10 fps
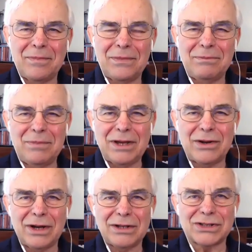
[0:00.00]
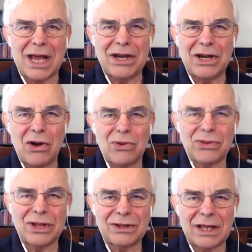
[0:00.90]
because I know
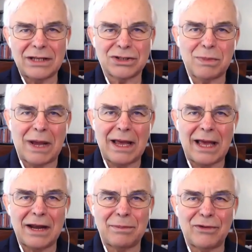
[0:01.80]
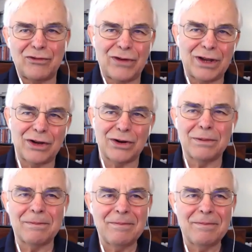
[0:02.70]
that that's my anima figure,